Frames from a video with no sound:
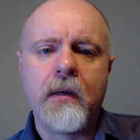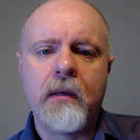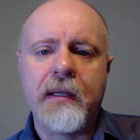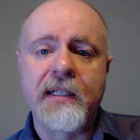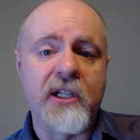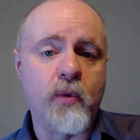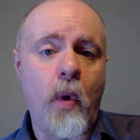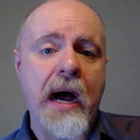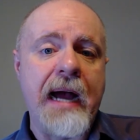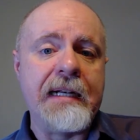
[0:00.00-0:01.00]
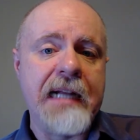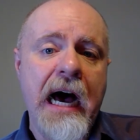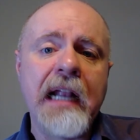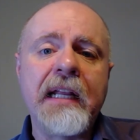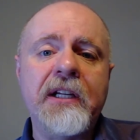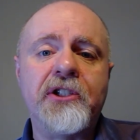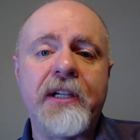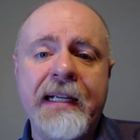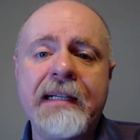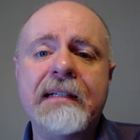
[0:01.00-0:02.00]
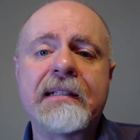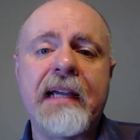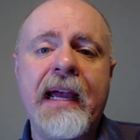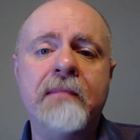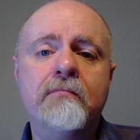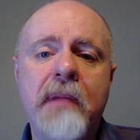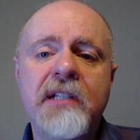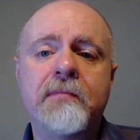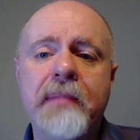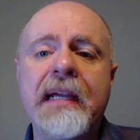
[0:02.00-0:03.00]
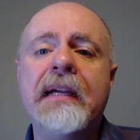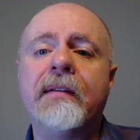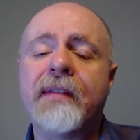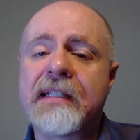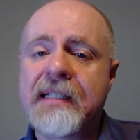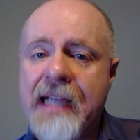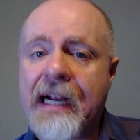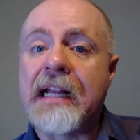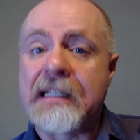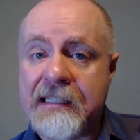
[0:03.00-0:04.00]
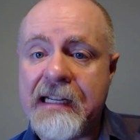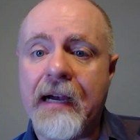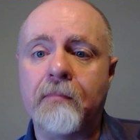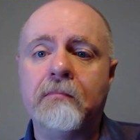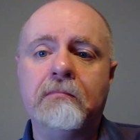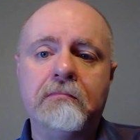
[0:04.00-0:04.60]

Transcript: This is why knowledge is and must be the second step.